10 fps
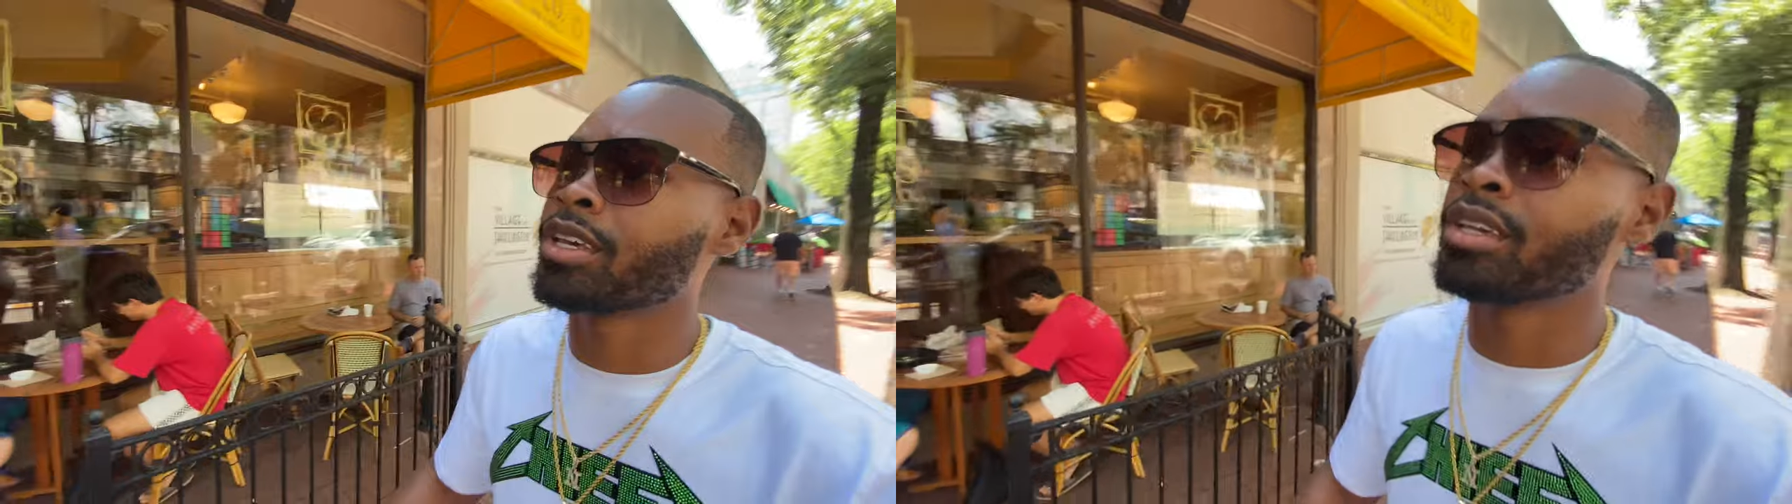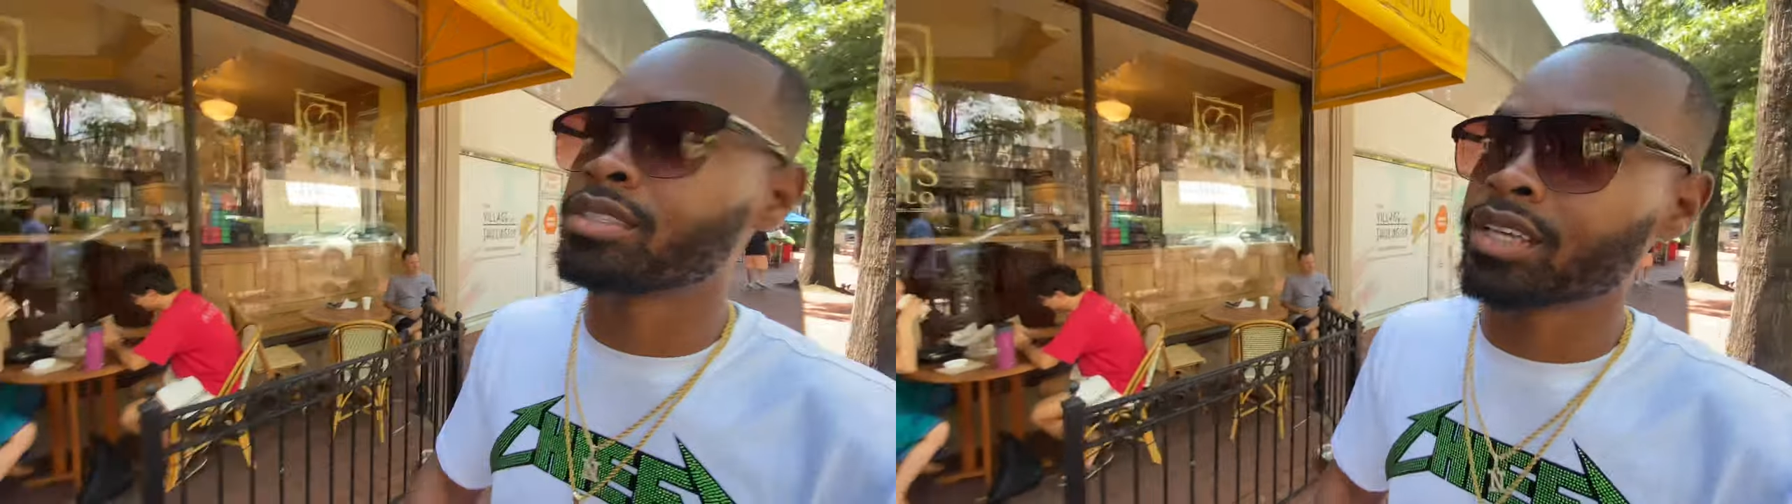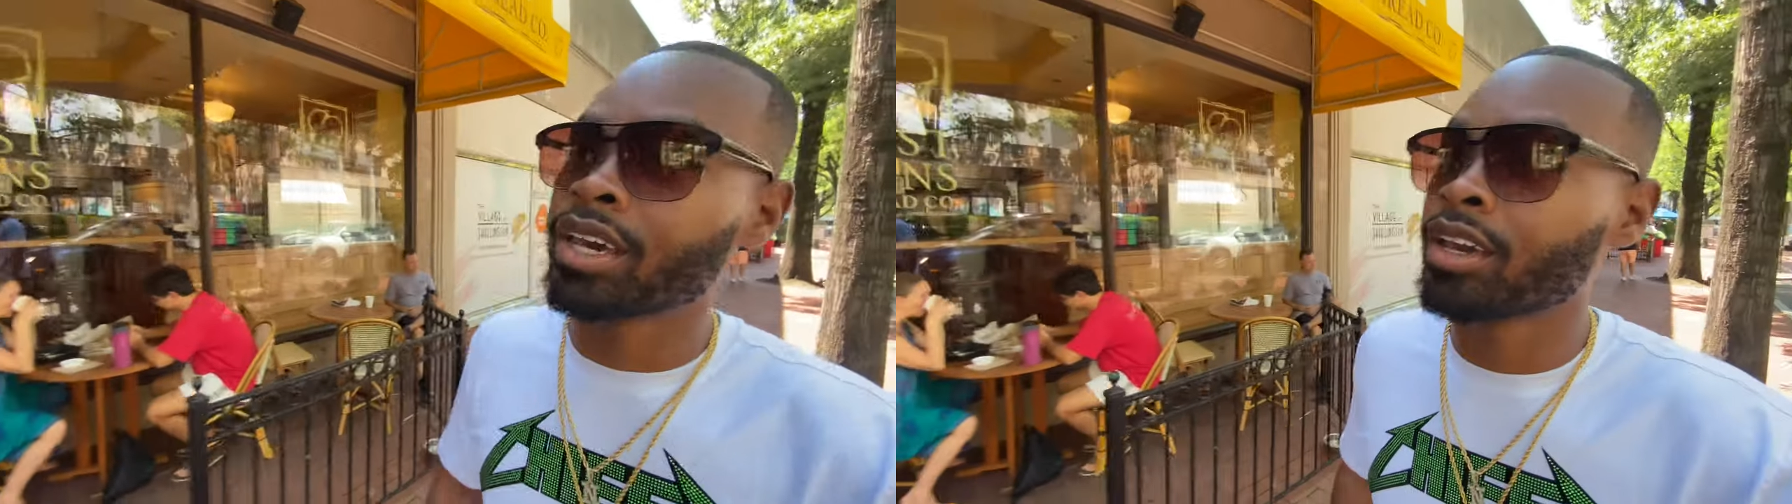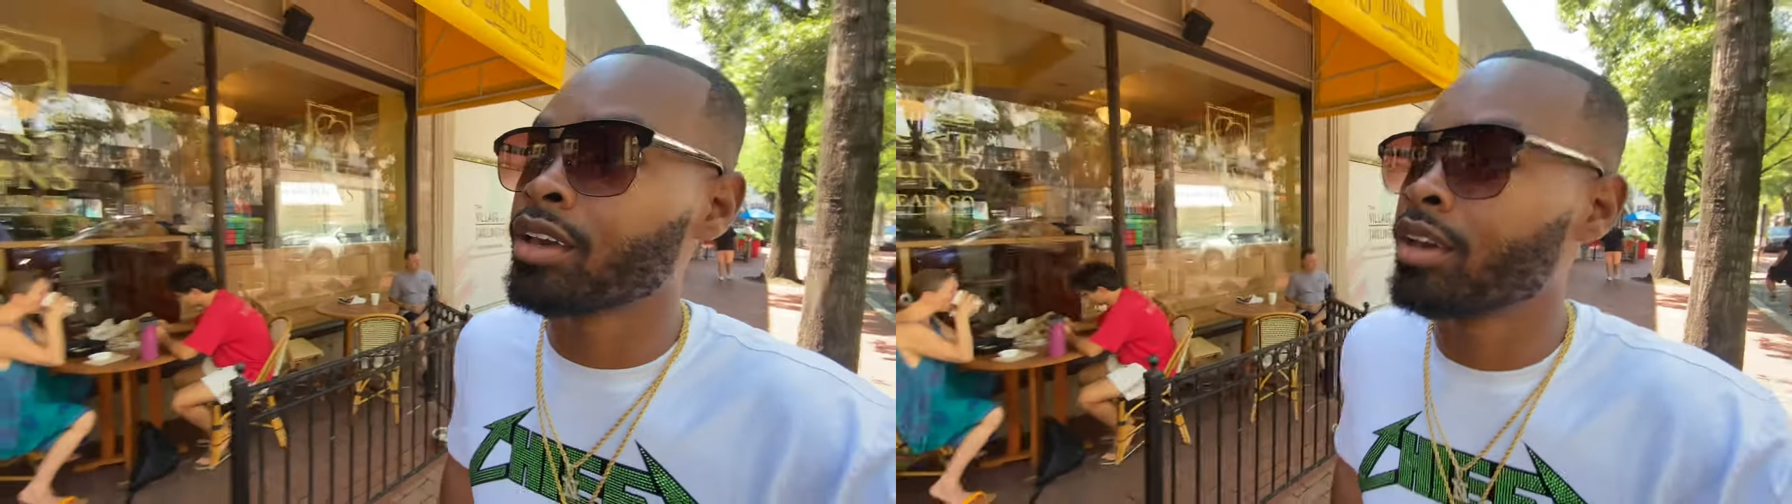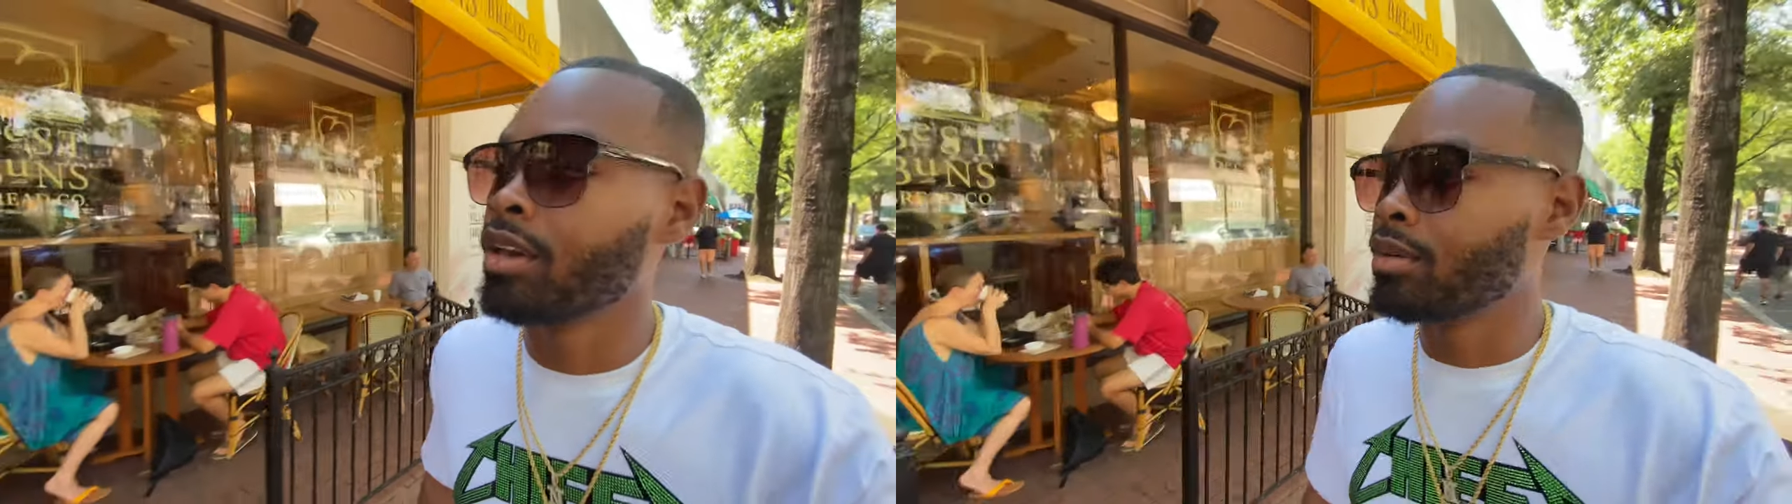exact.
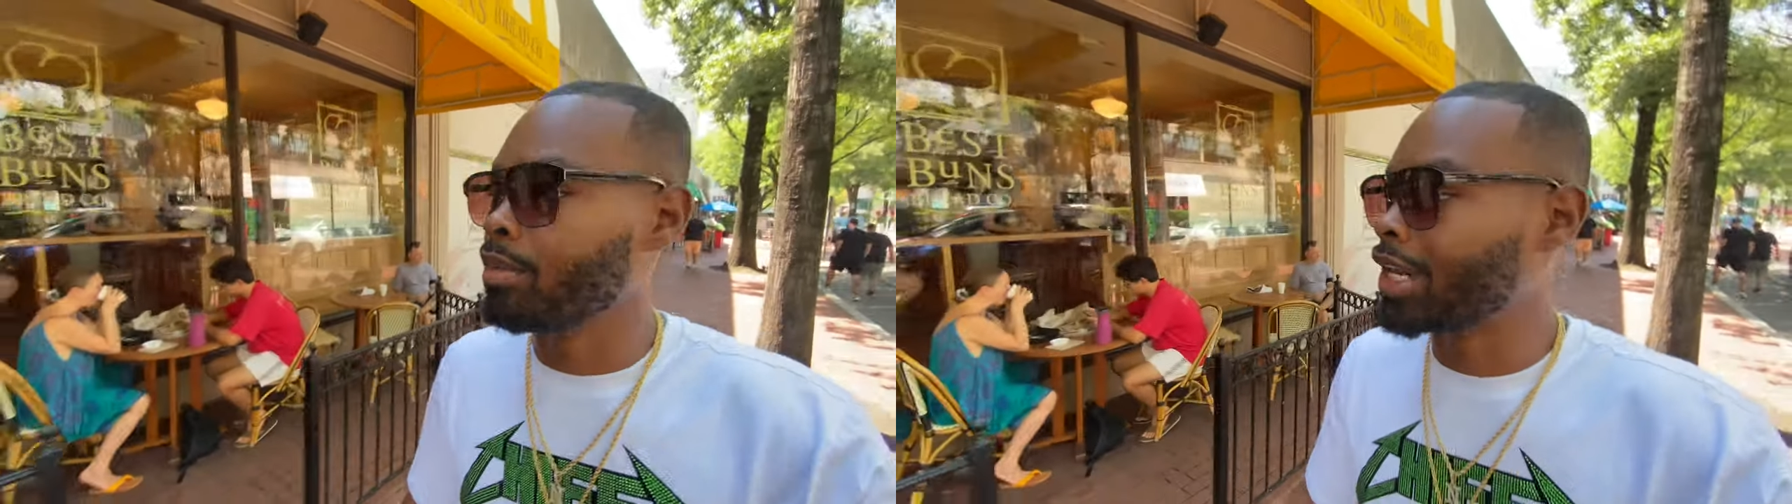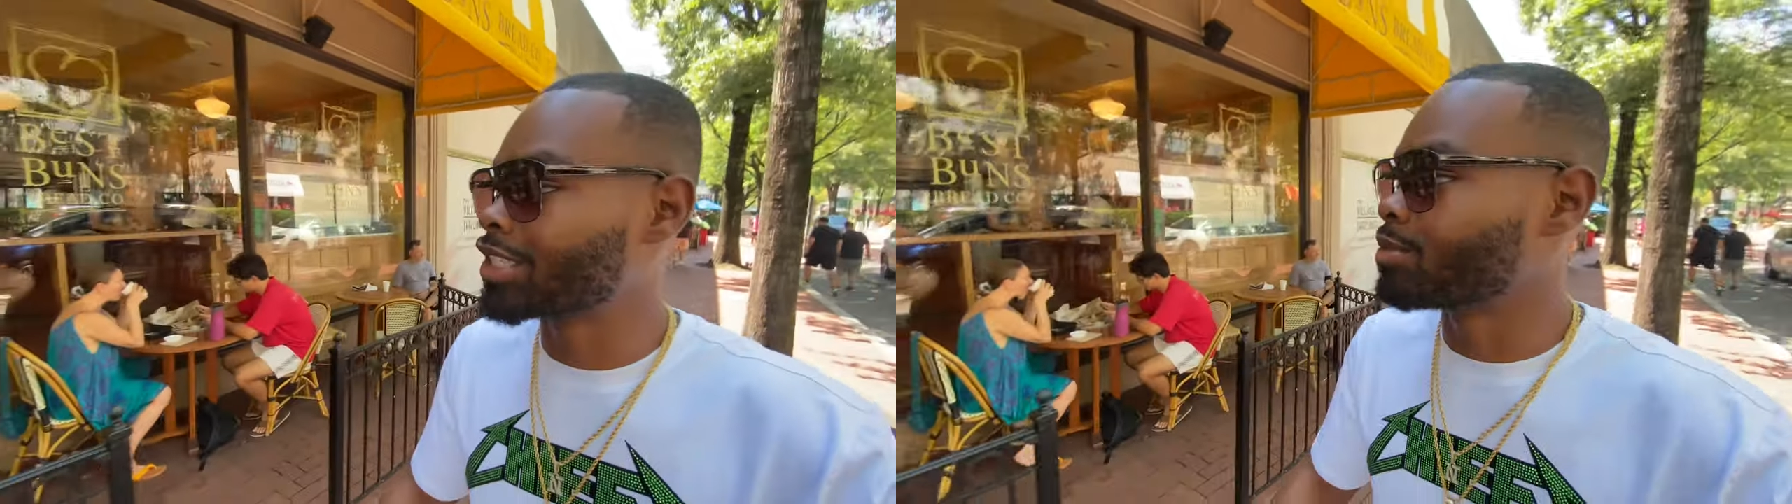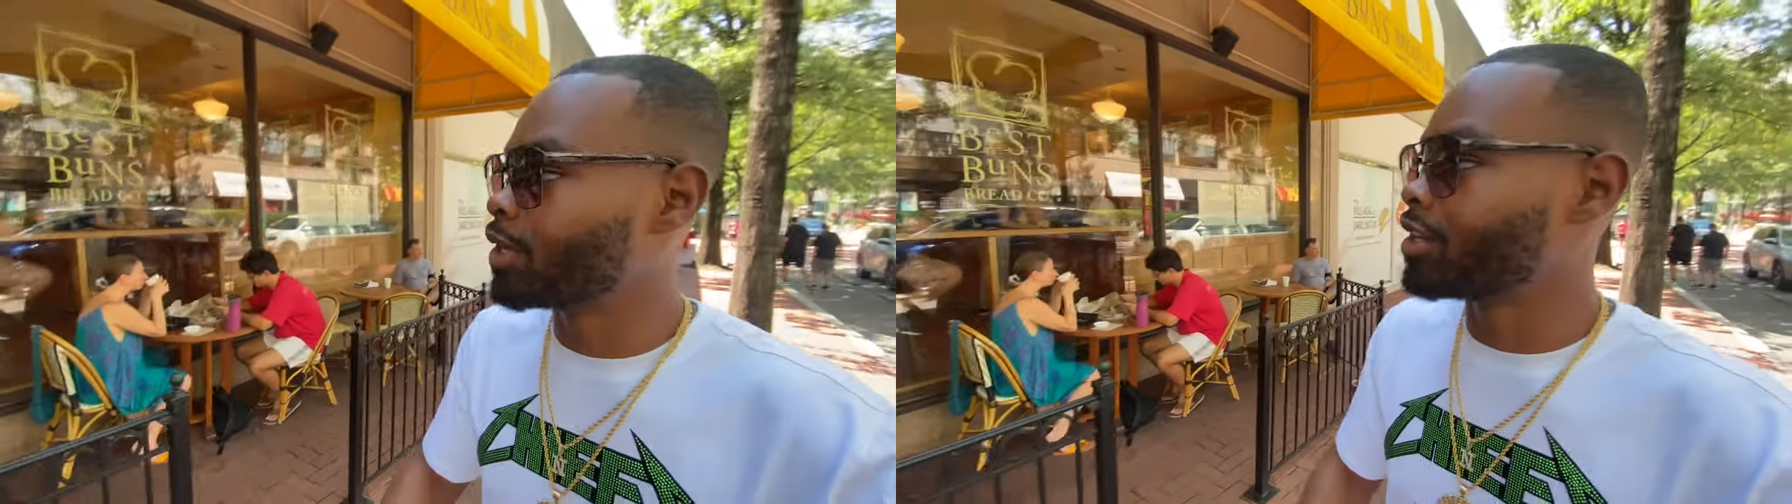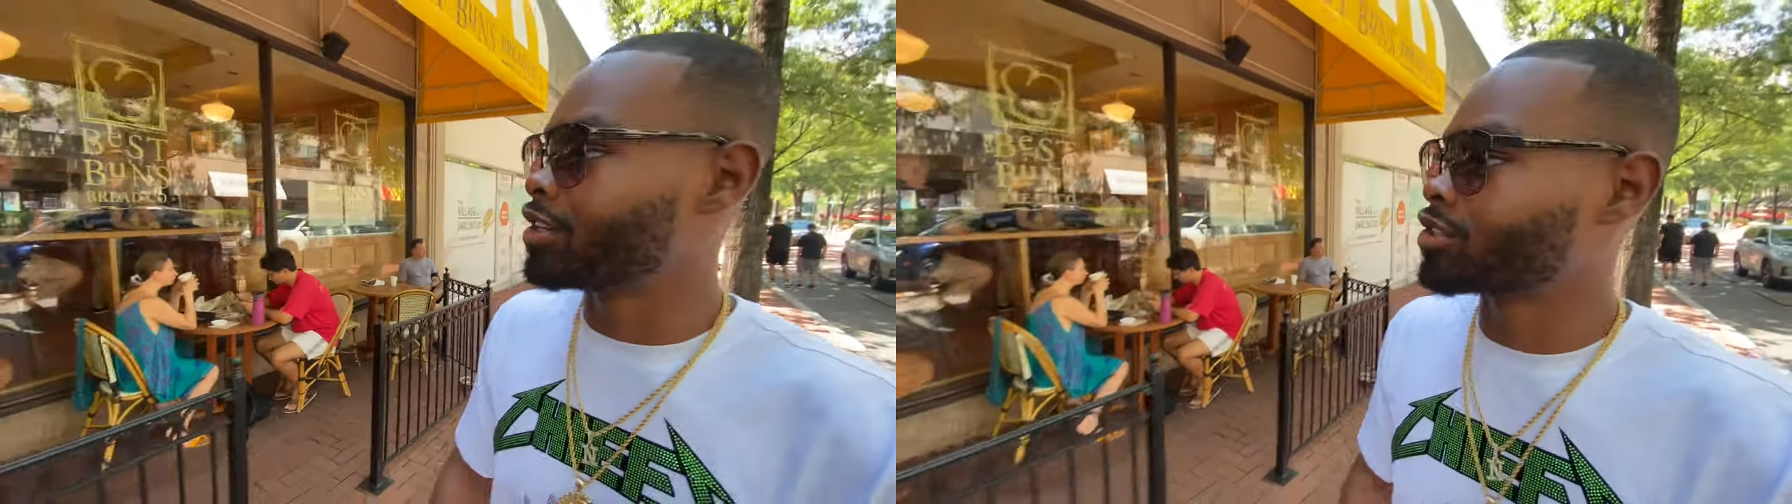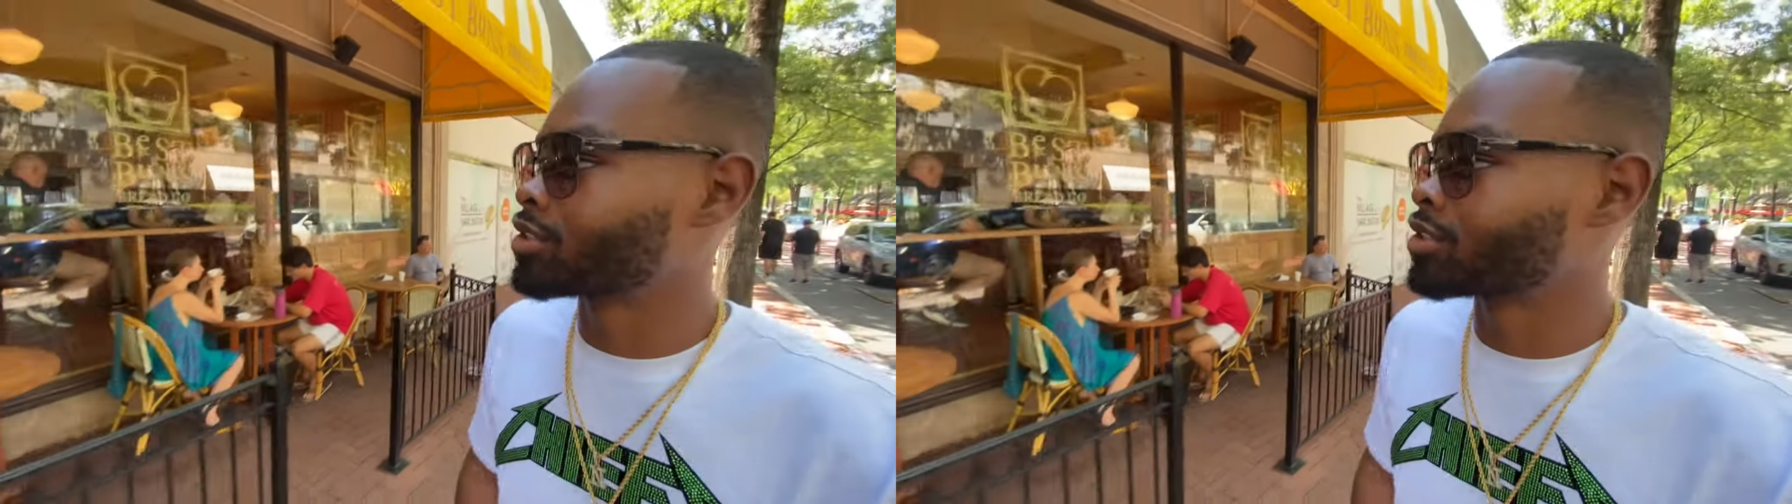Best one.